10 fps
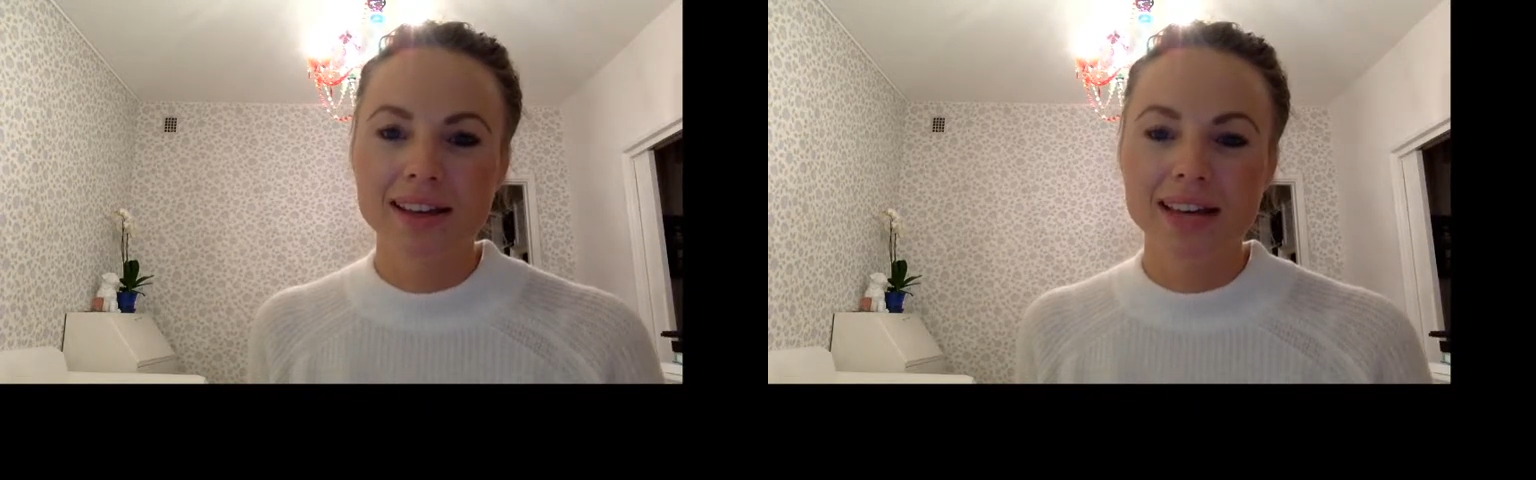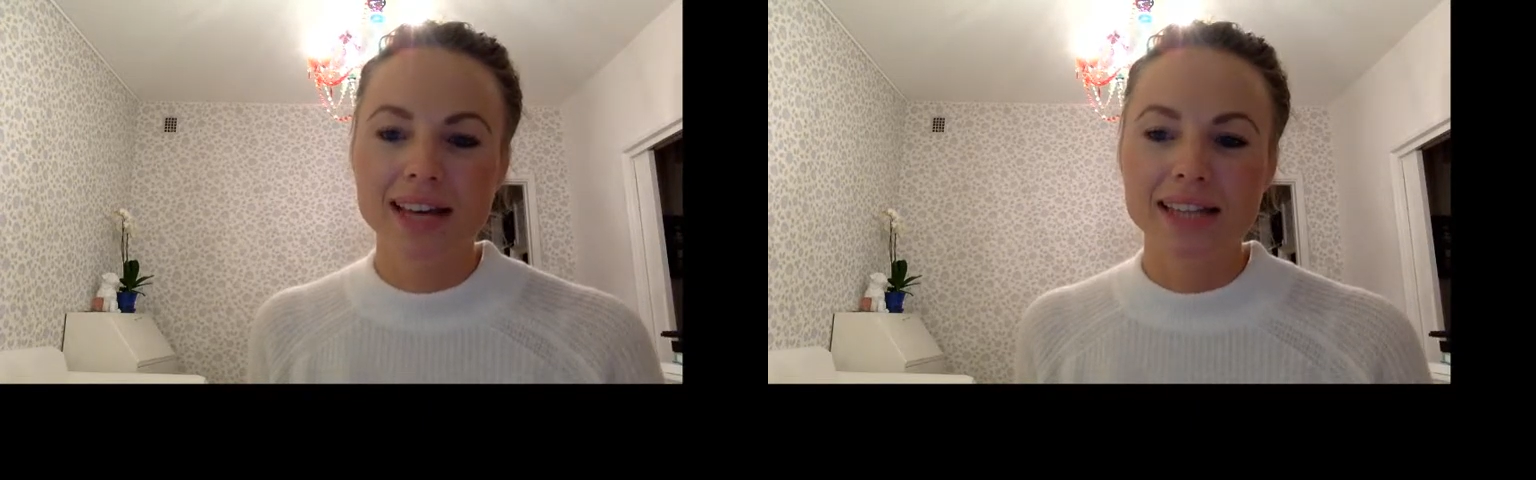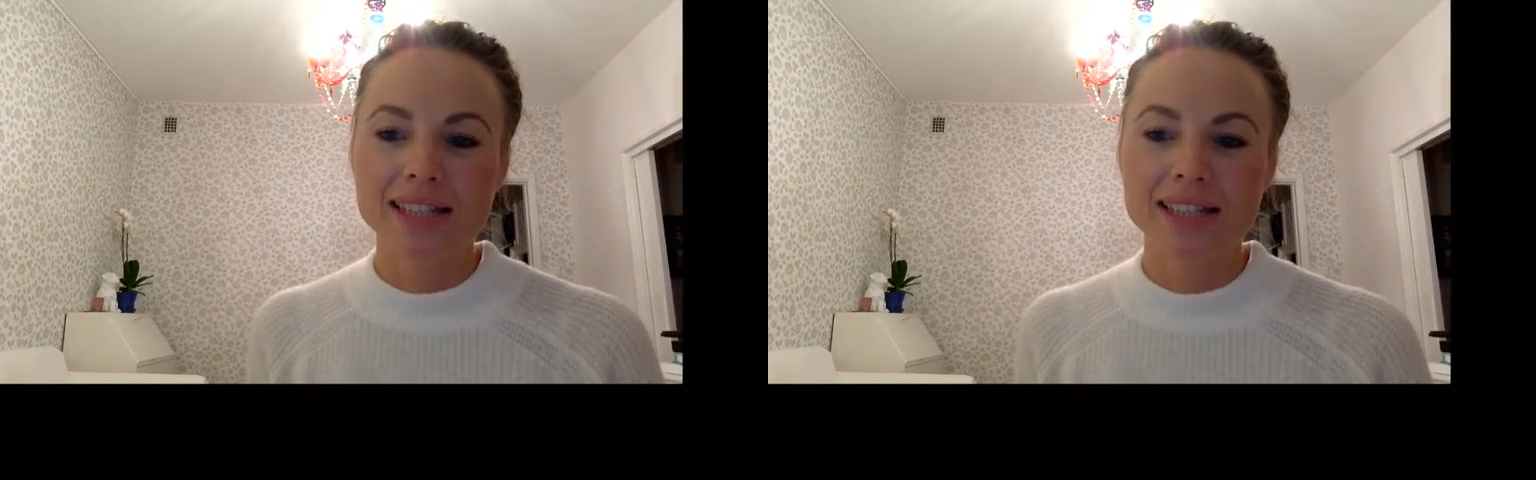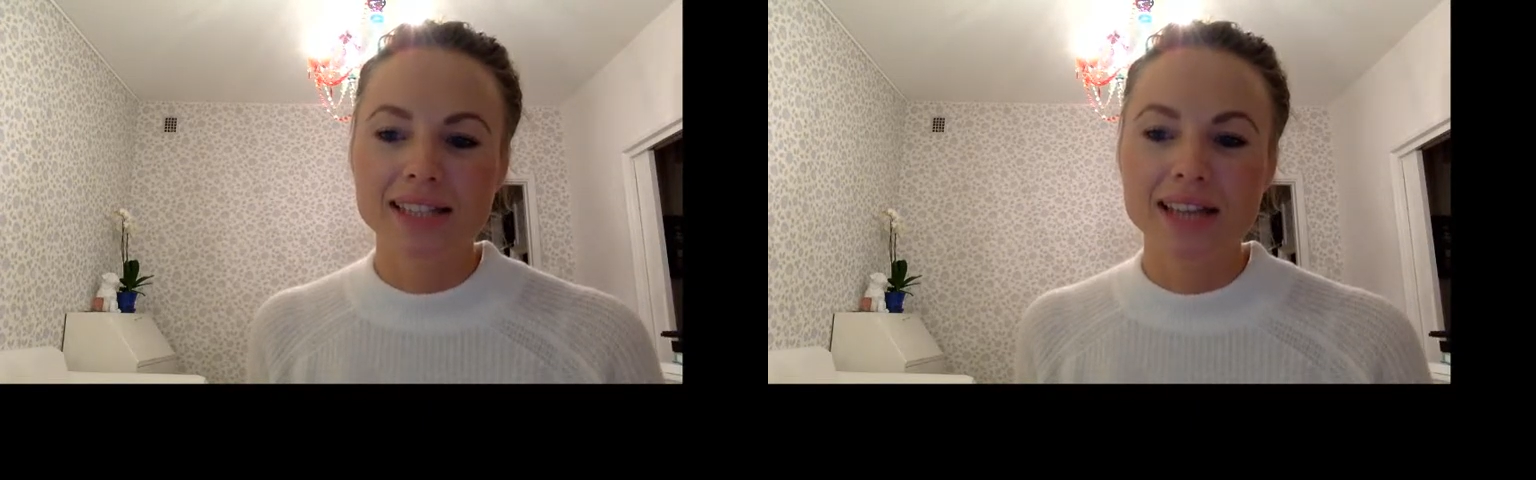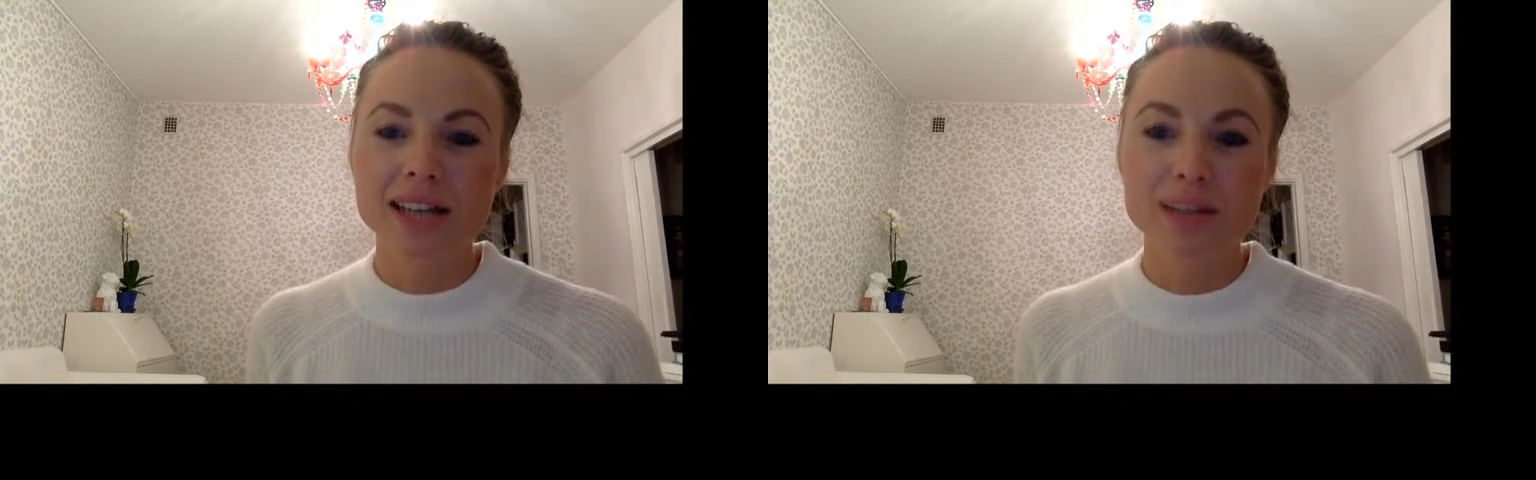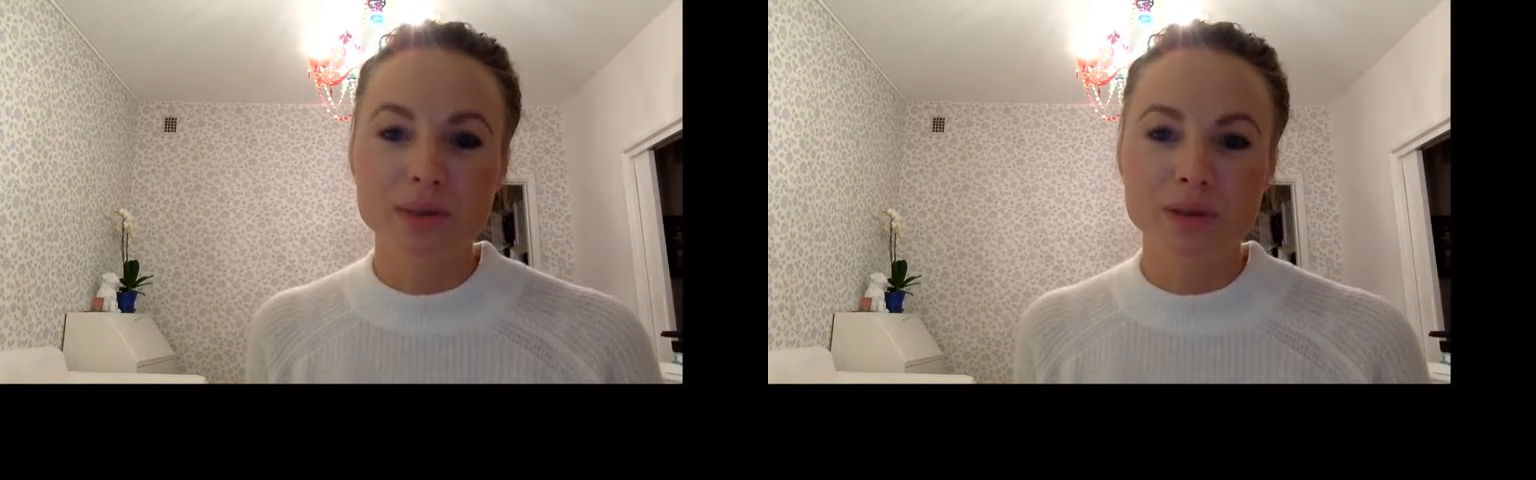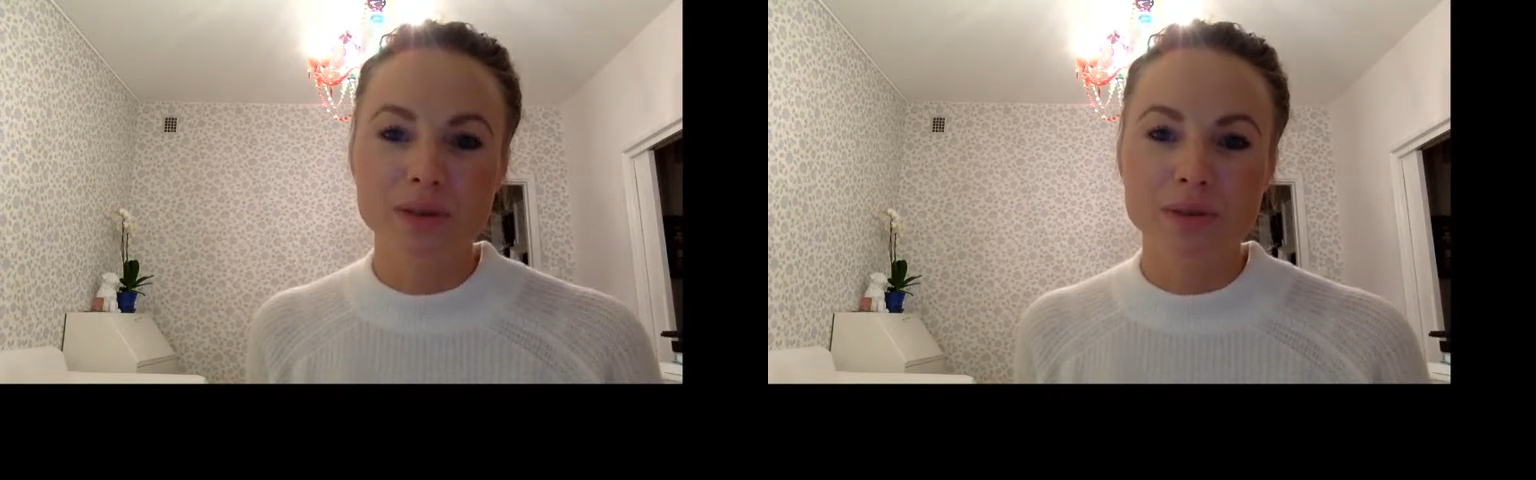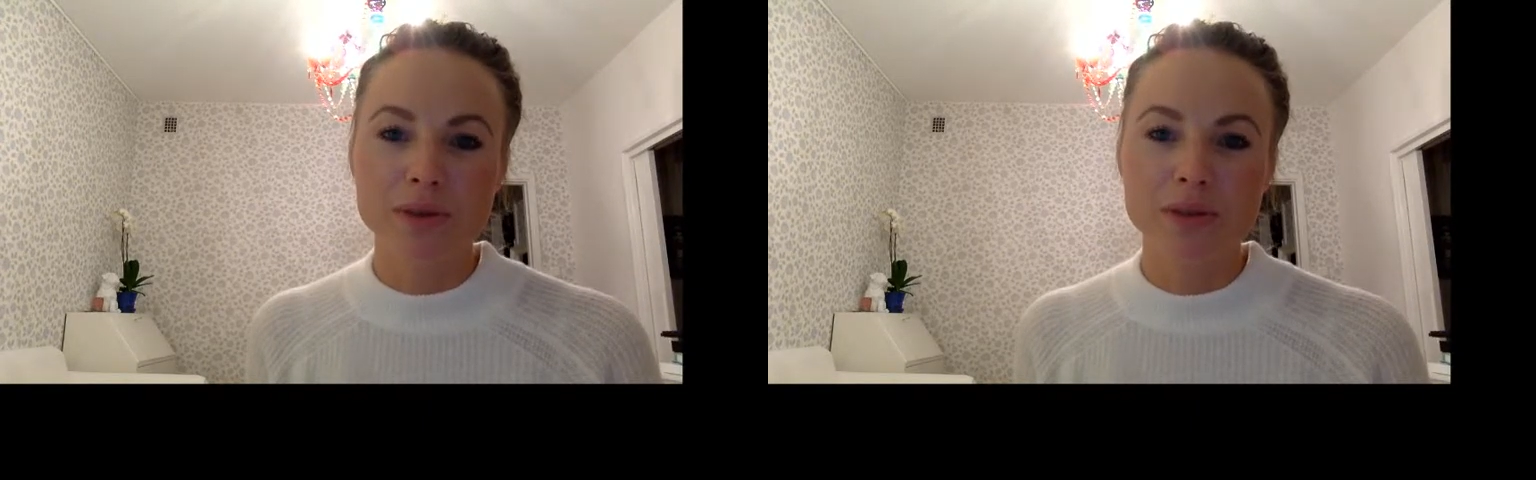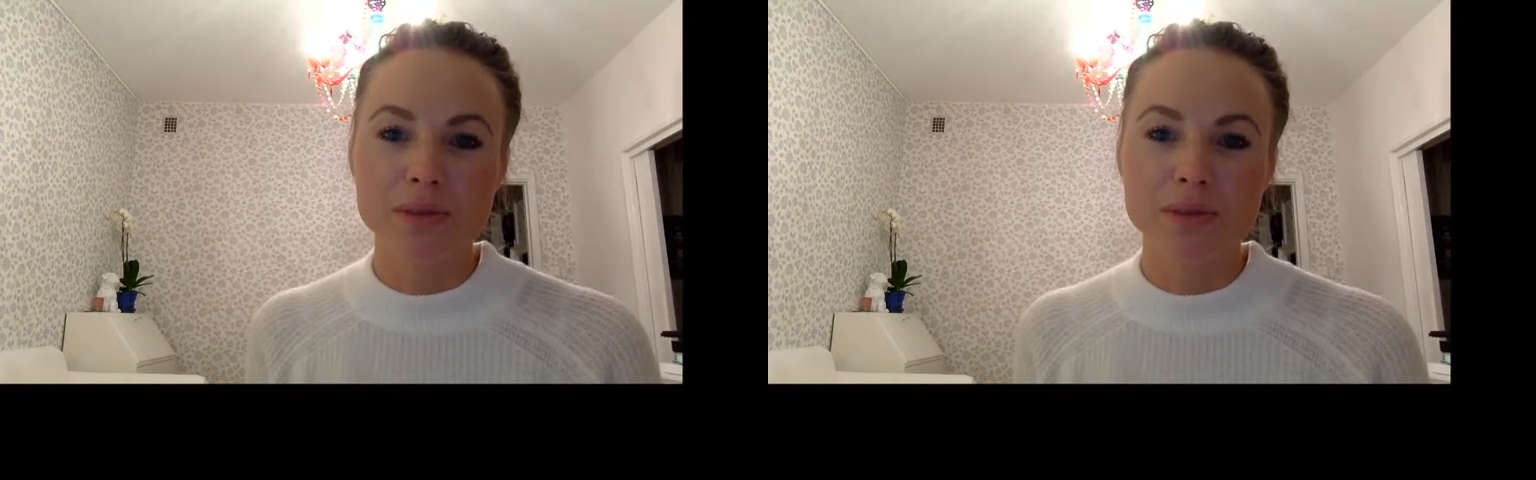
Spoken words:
And that is one of the most